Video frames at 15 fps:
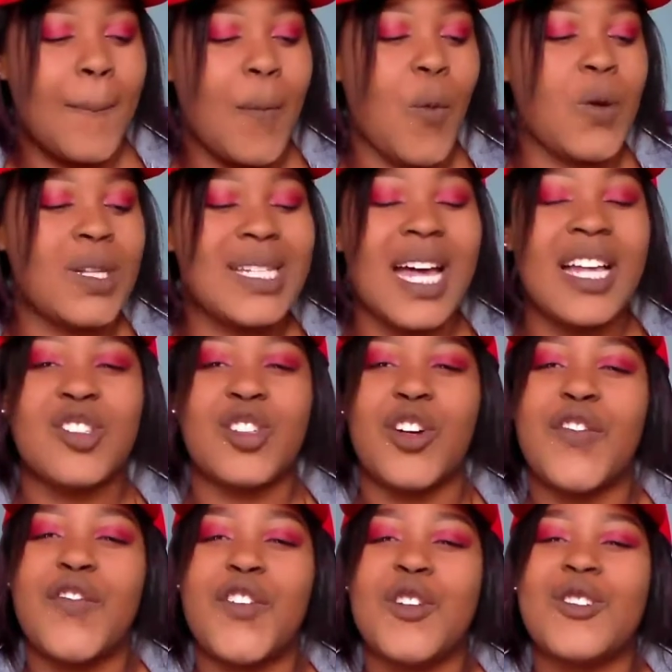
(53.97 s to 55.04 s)
Water is
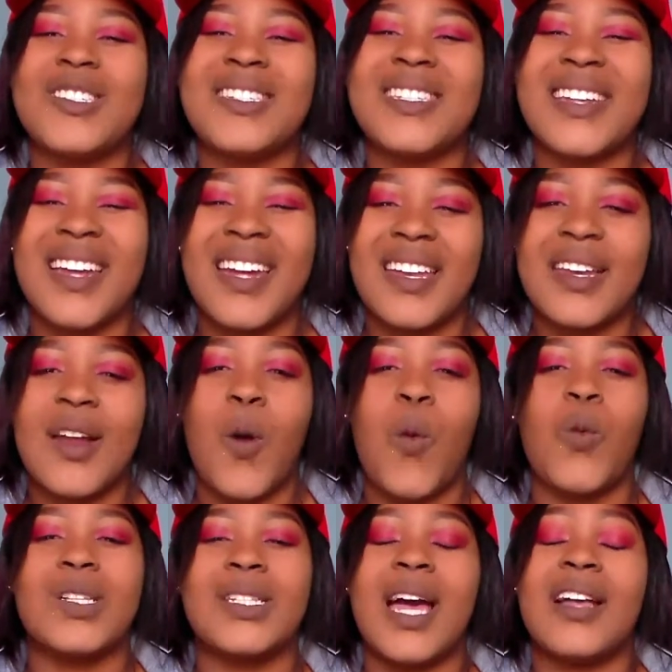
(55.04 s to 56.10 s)
good for your skin,
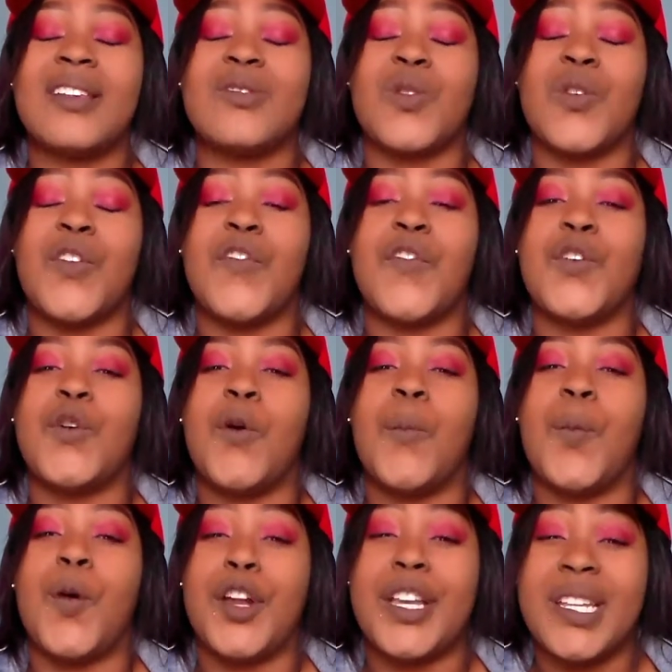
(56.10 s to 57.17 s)
water is good for your
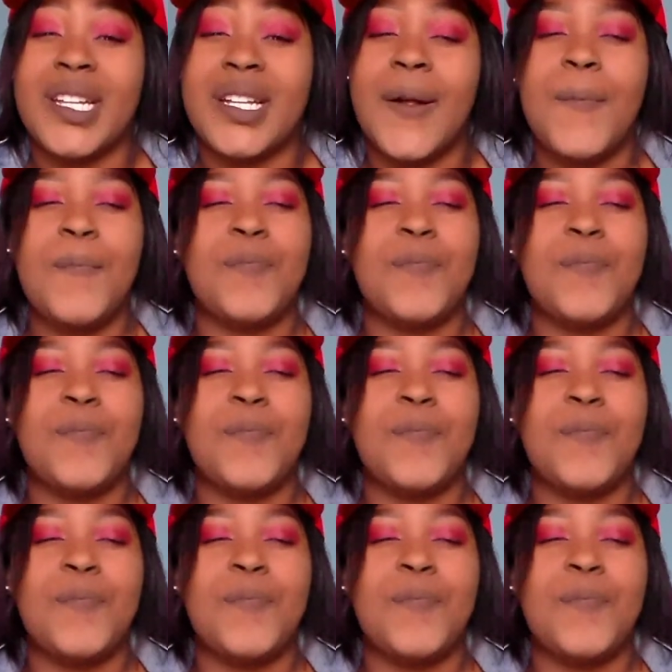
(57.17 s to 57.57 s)
body,